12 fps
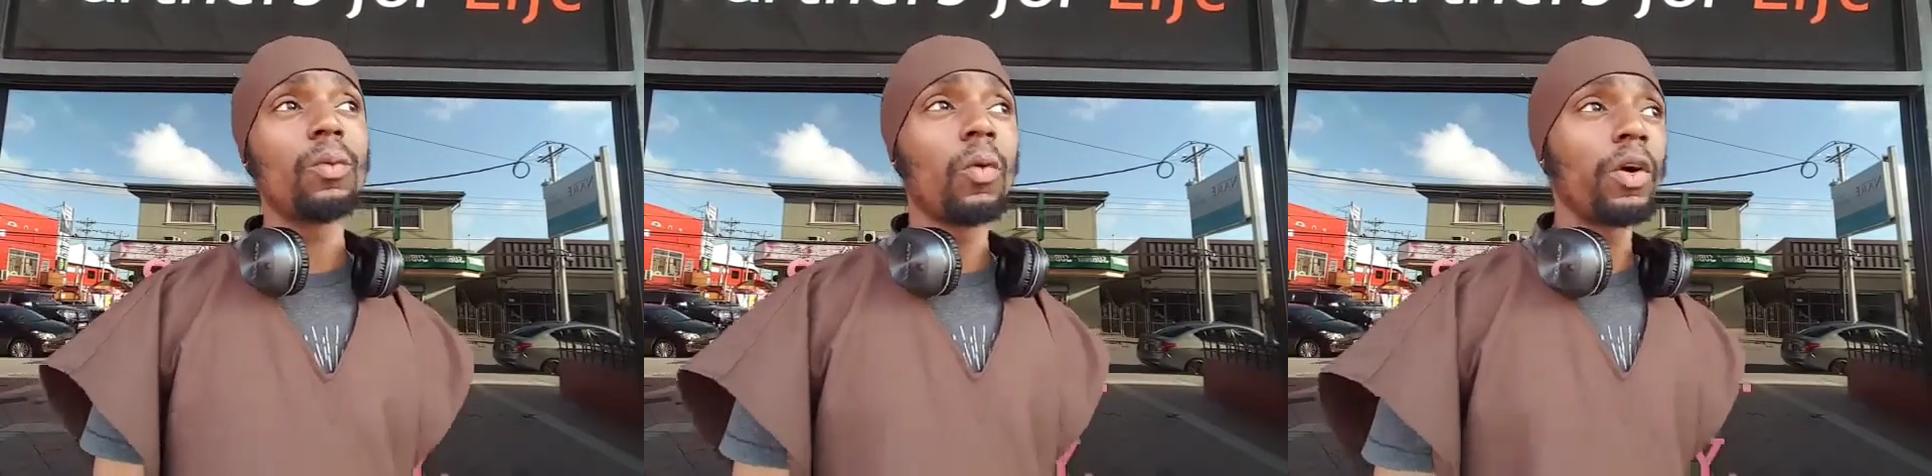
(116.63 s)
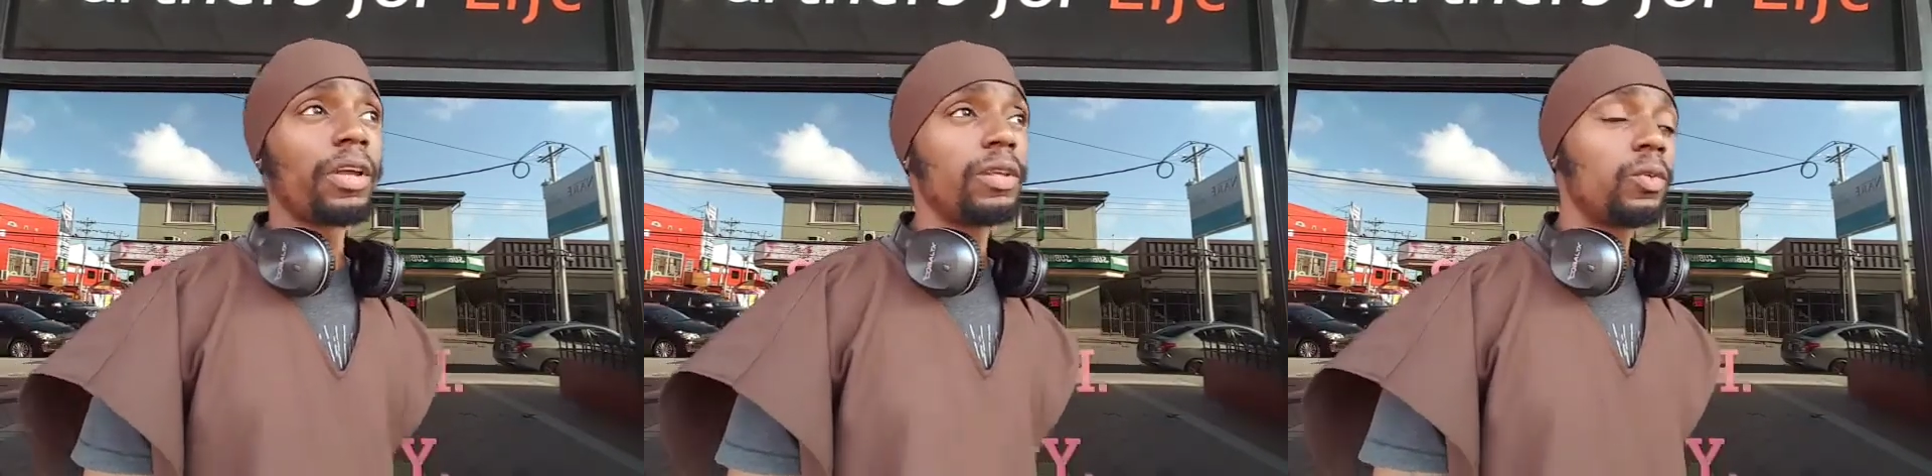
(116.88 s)

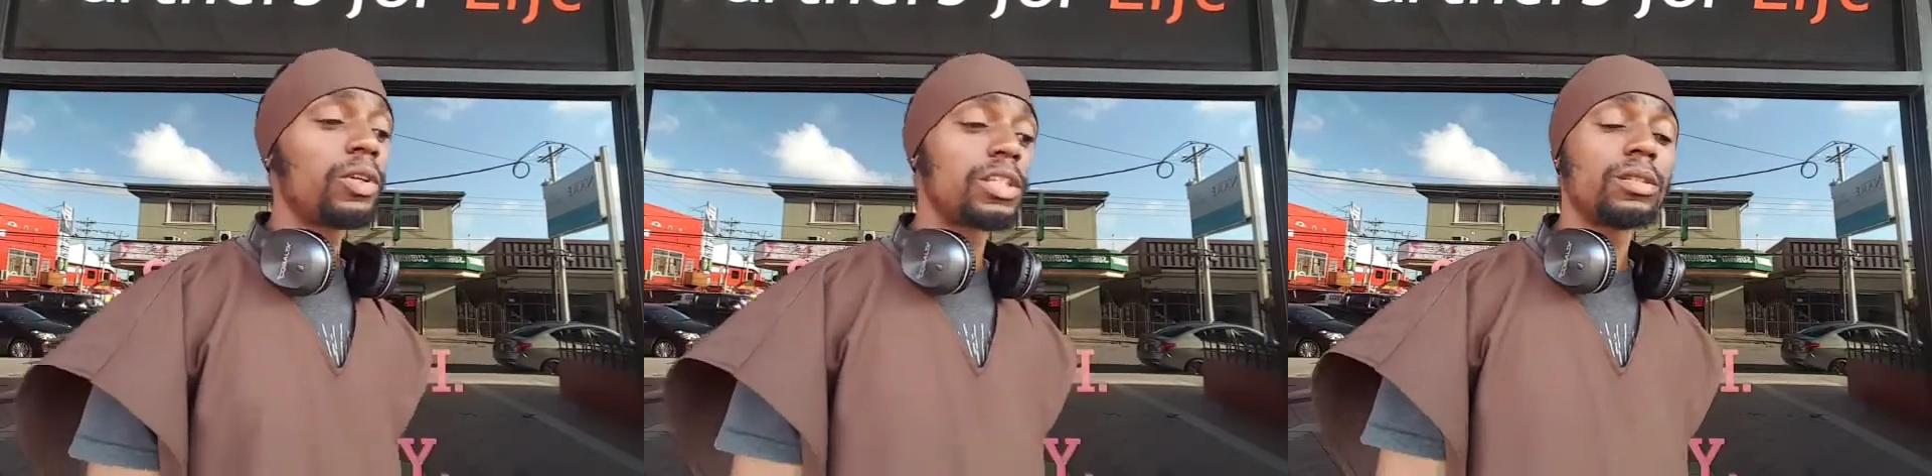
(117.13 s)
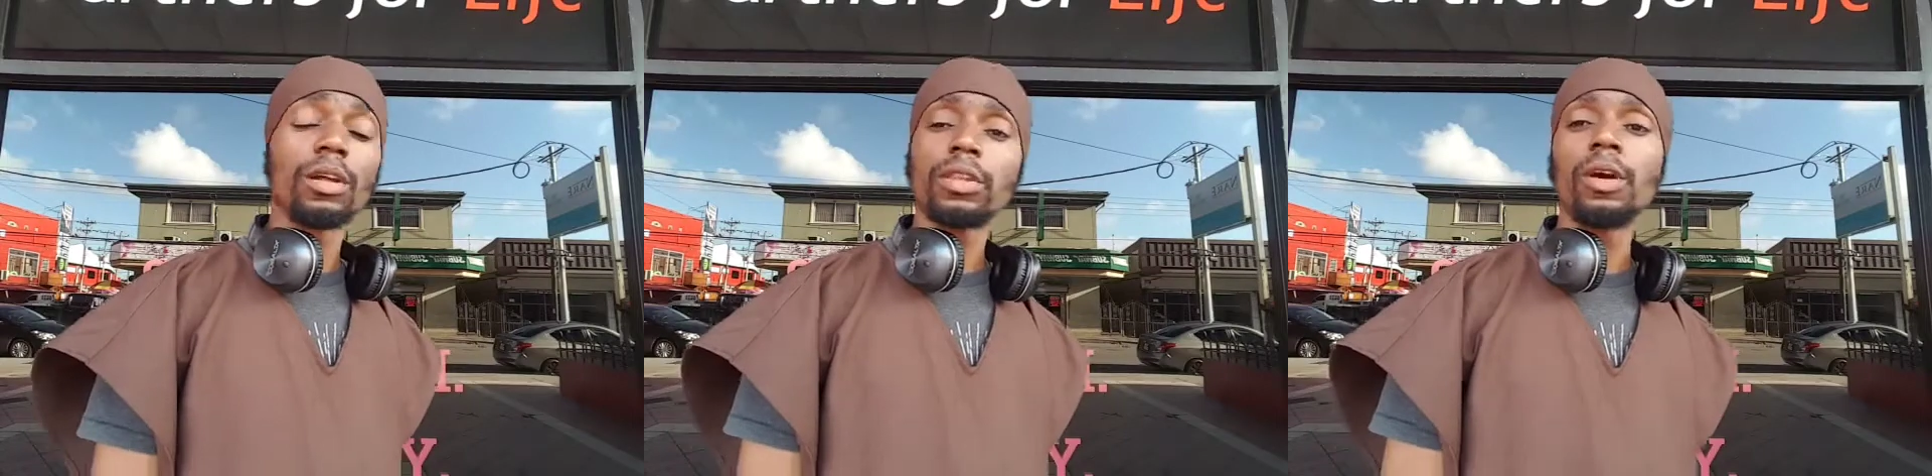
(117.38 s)
walking who just
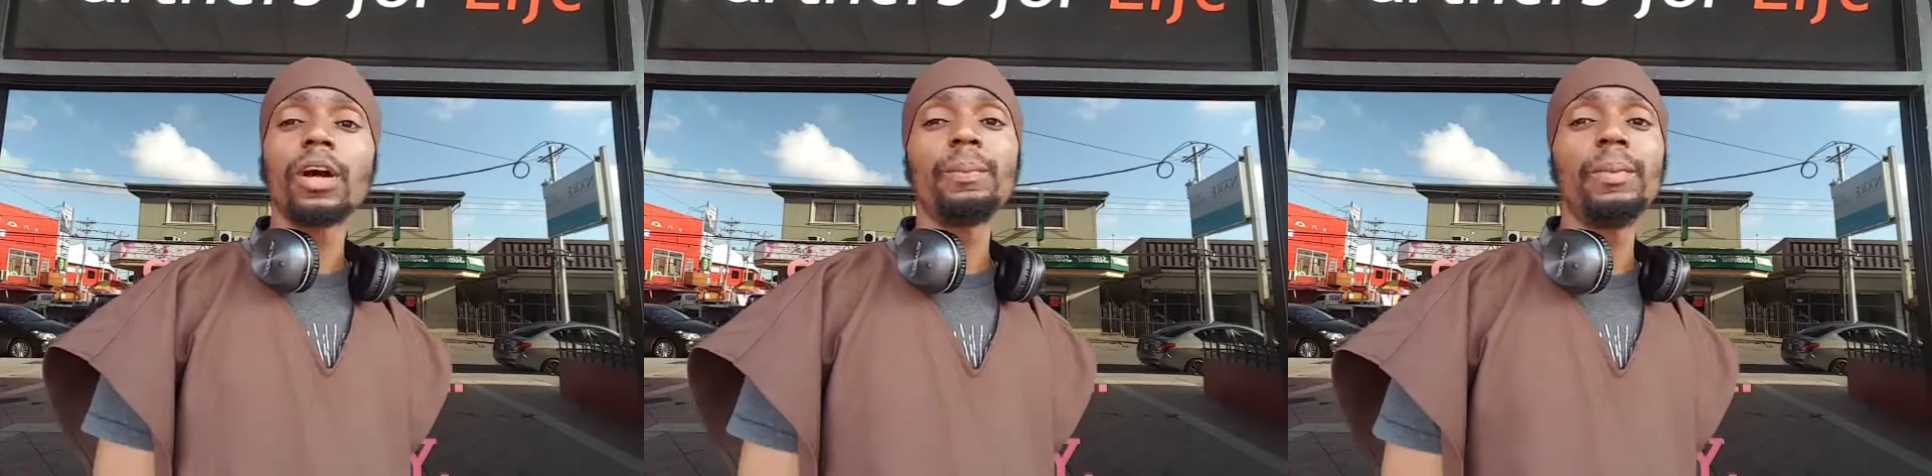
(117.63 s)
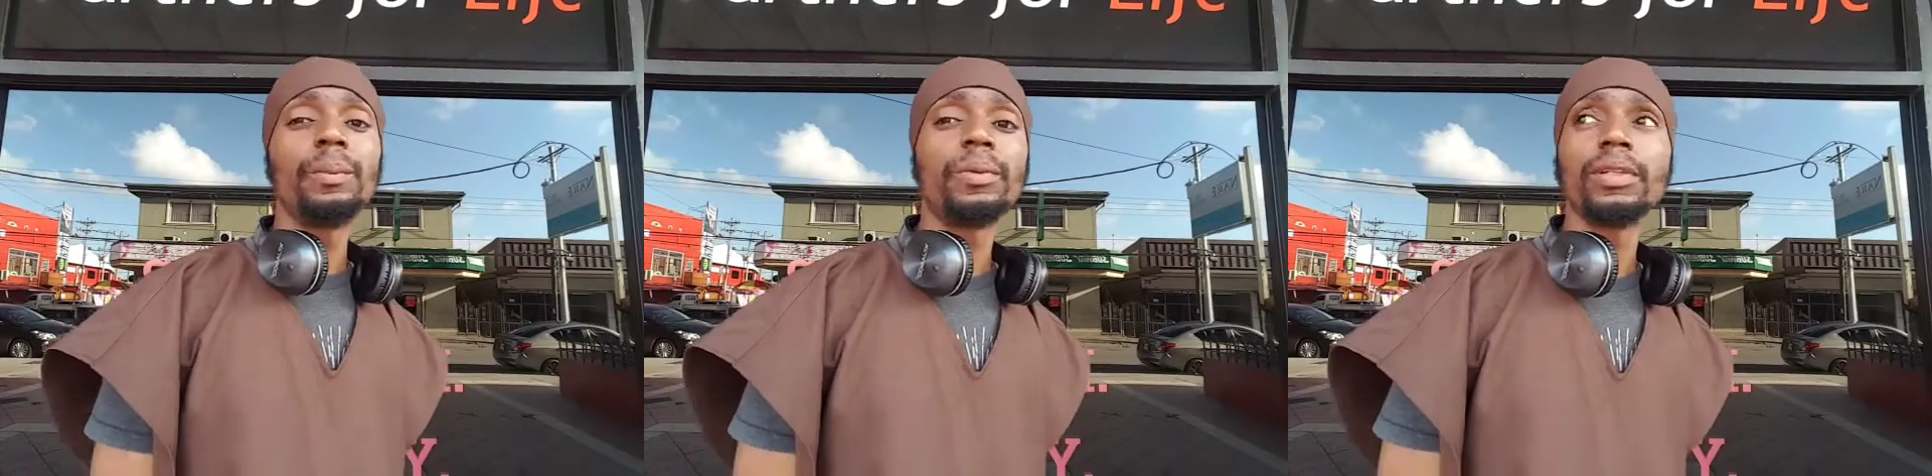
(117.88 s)
look down
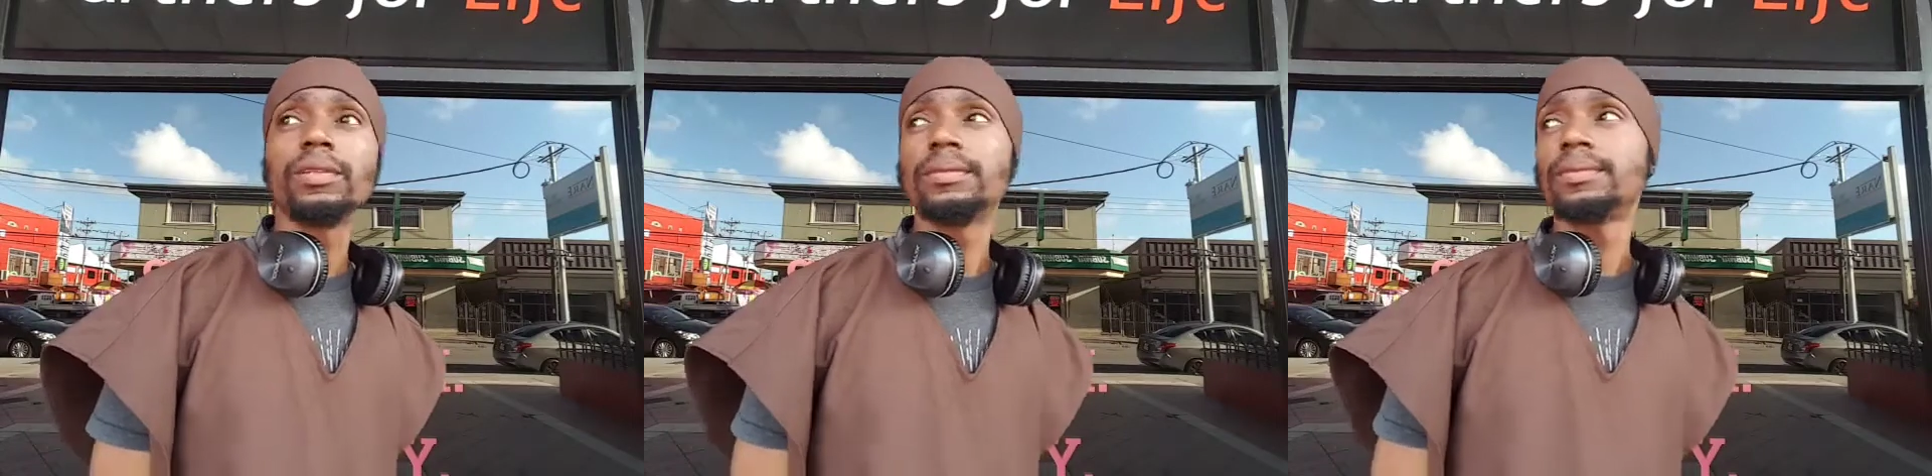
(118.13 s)
at people.